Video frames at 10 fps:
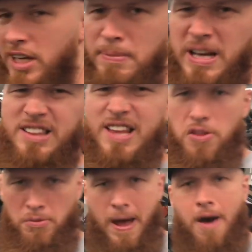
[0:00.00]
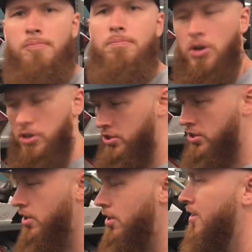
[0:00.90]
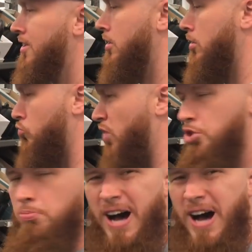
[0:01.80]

like many leather-bound books. Rich